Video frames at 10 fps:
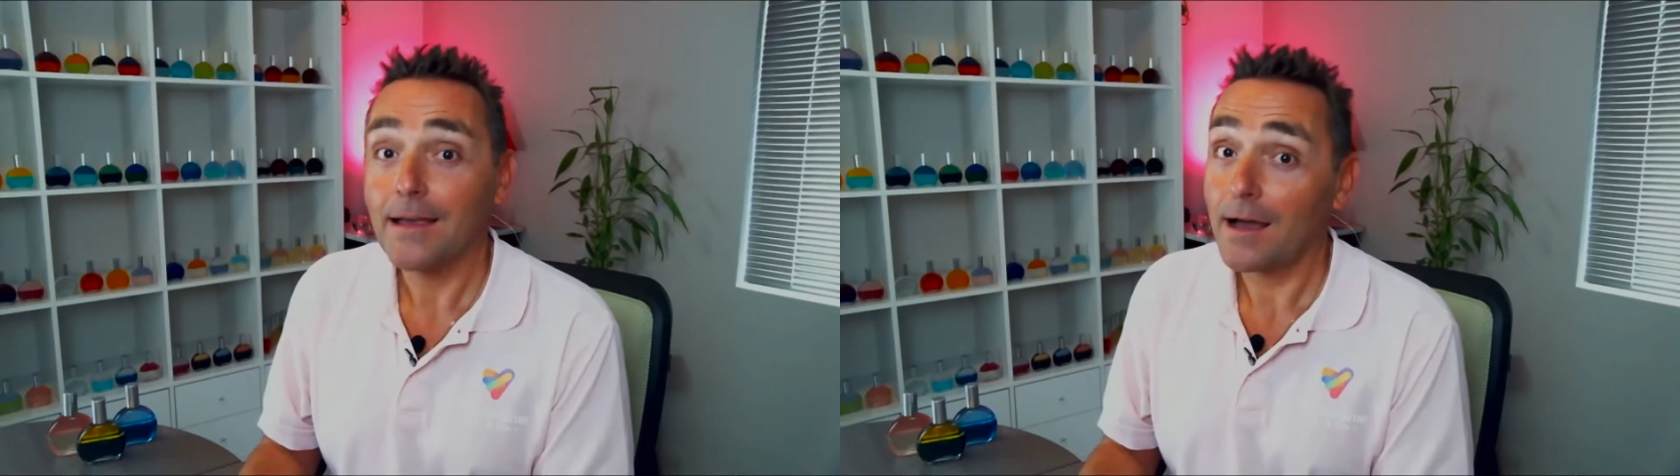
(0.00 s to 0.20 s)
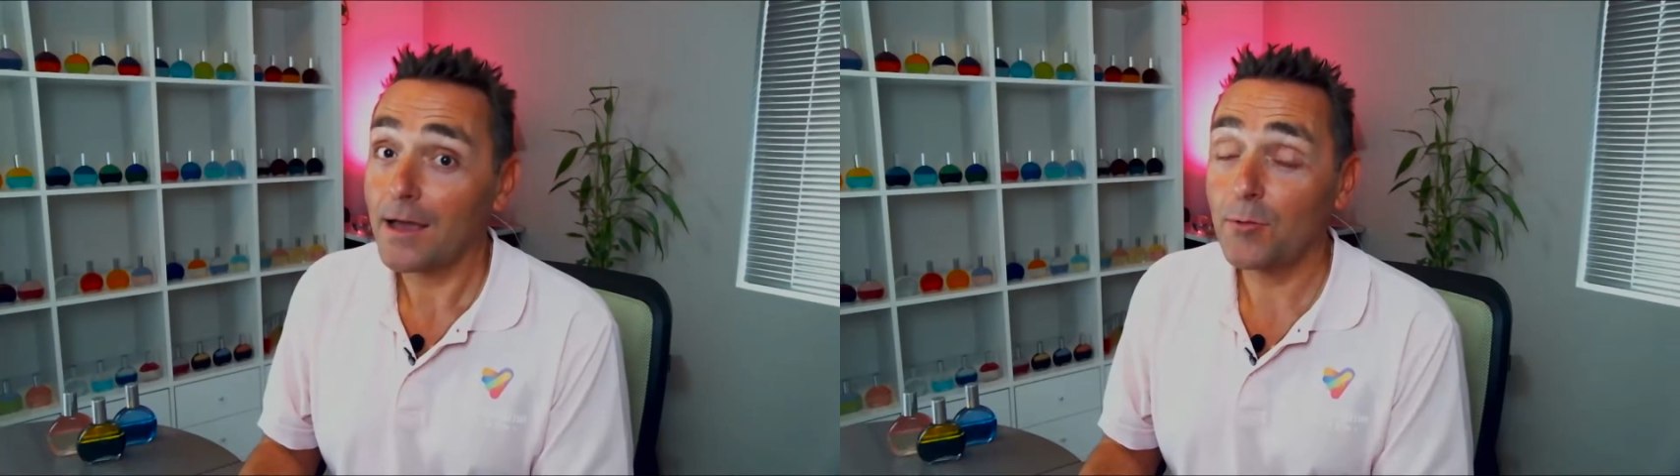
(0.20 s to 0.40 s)

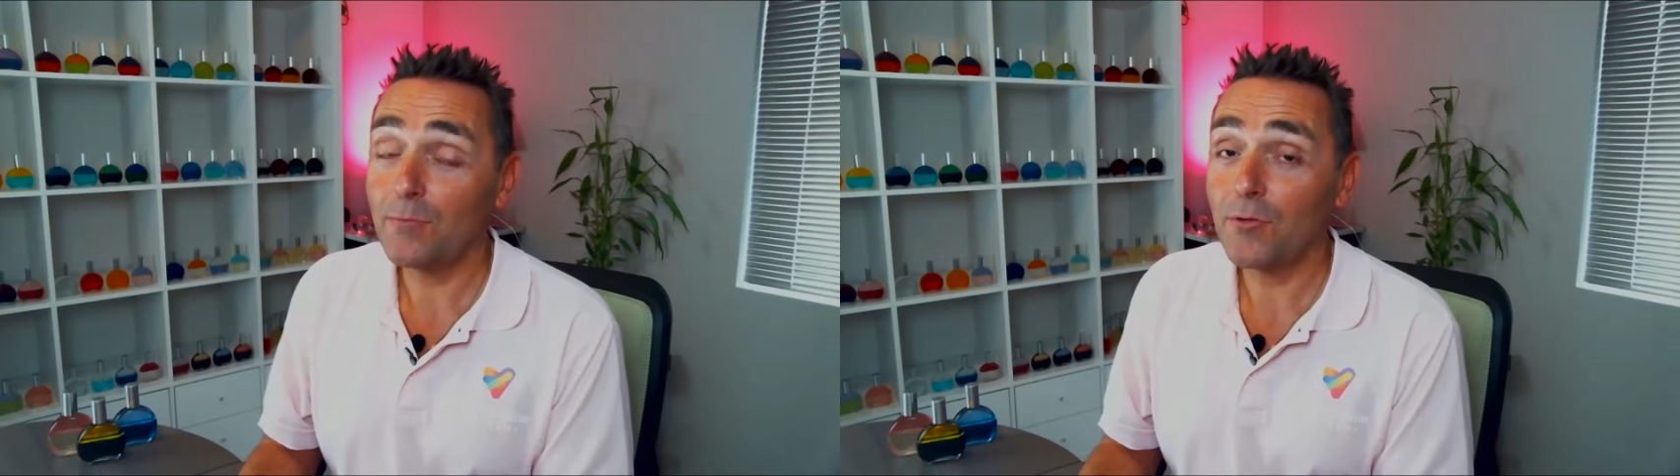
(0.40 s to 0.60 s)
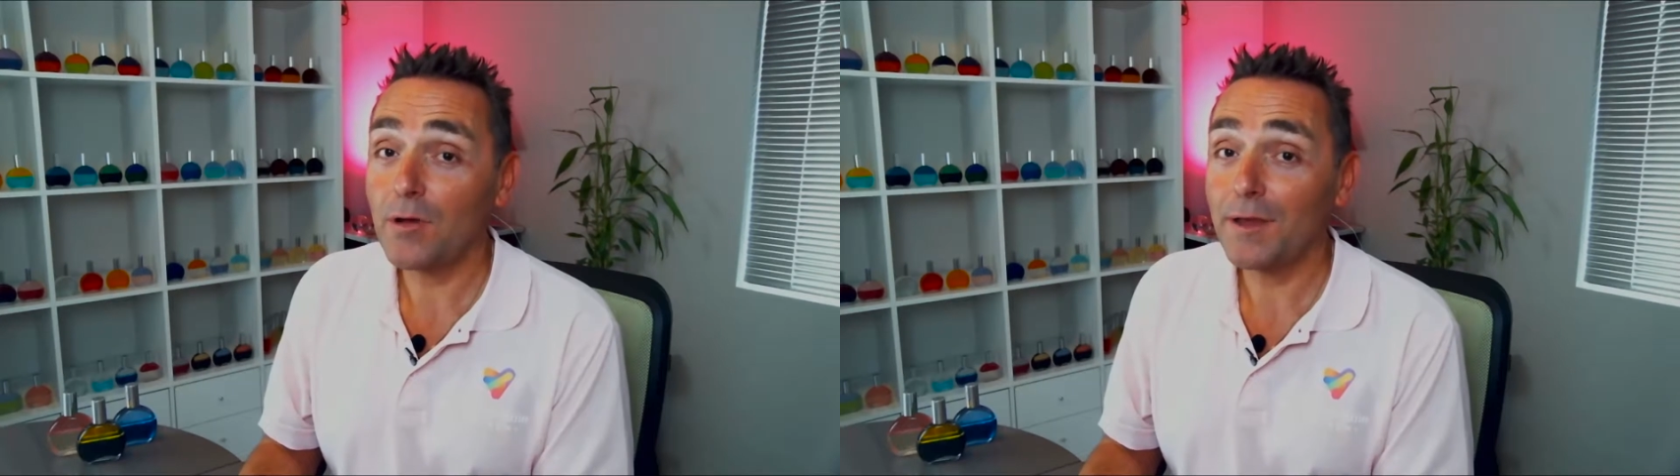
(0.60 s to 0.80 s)
Are you a
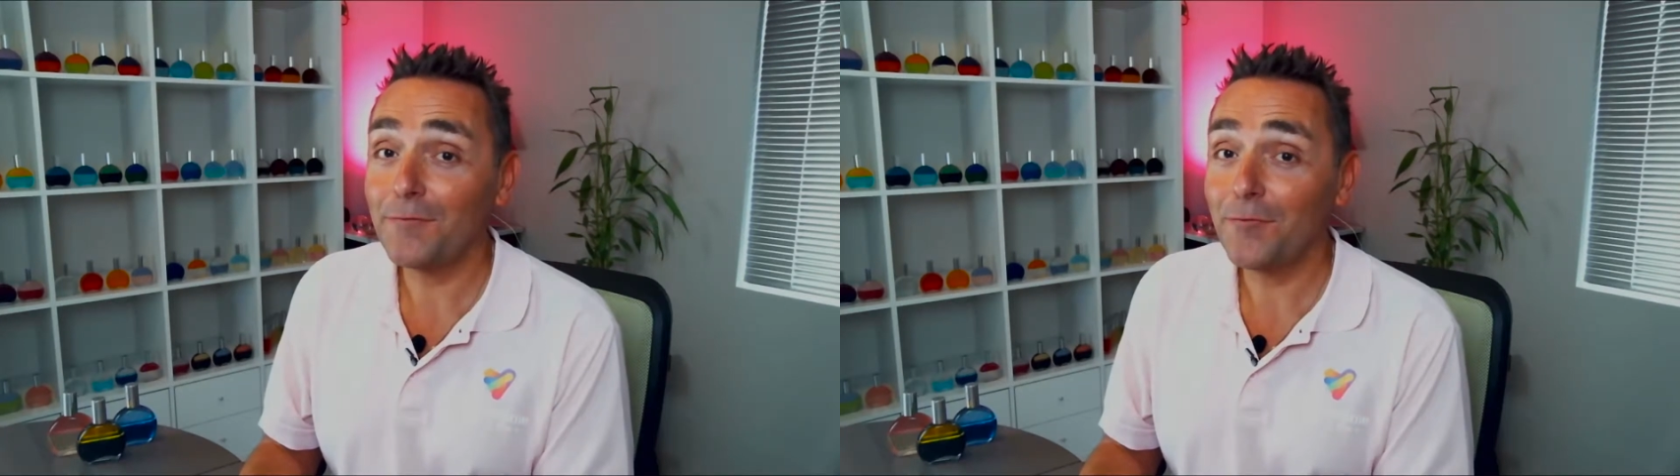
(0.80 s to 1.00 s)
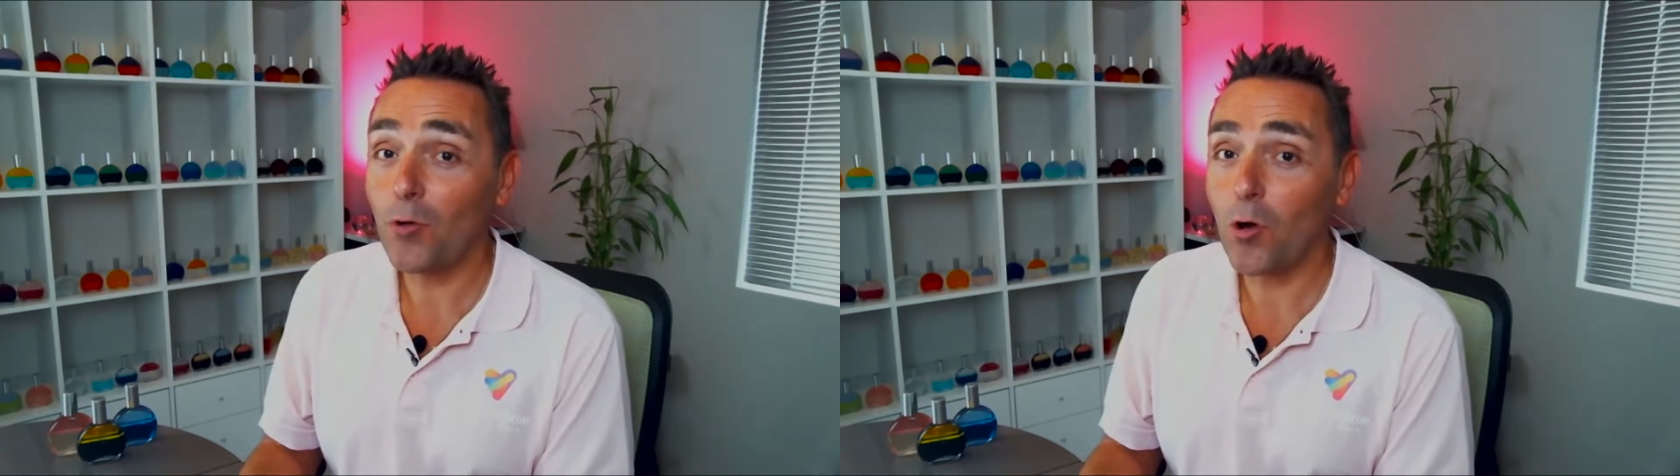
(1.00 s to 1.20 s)
ruling
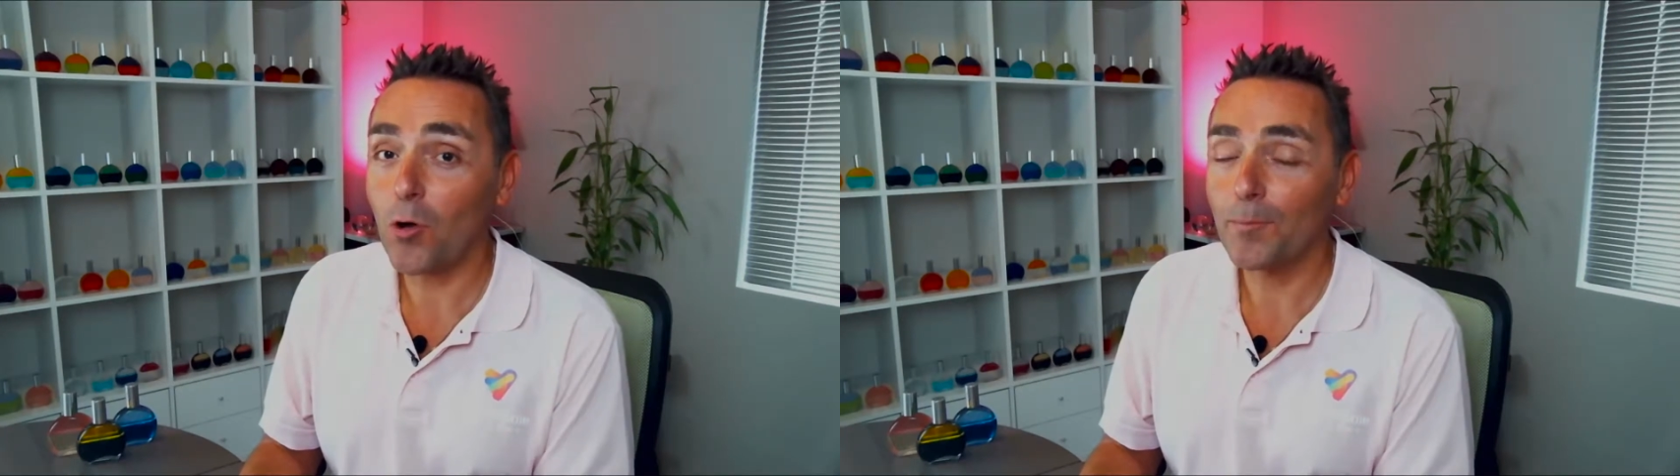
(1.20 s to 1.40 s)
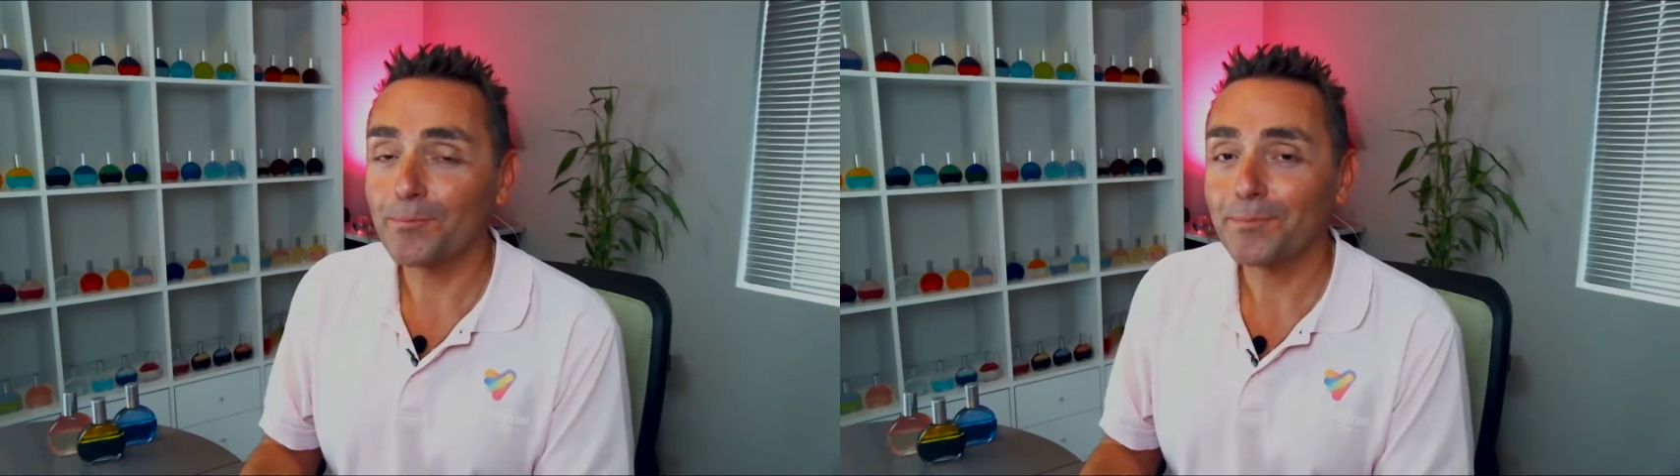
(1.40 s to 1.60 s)

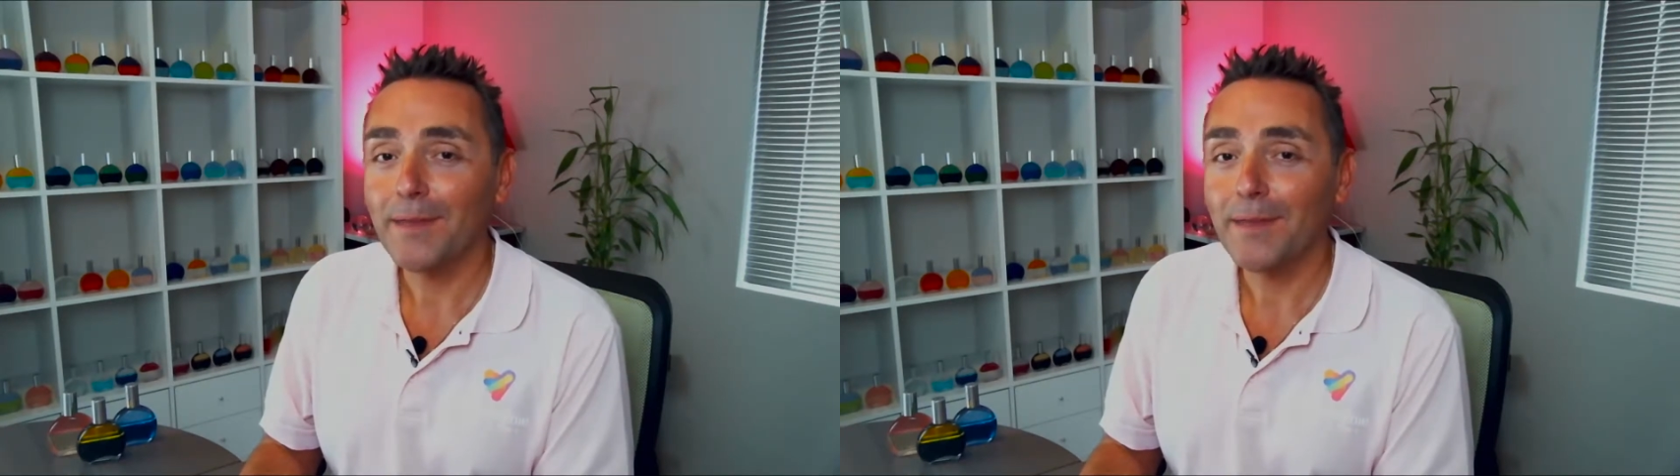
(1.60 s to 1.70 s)
4?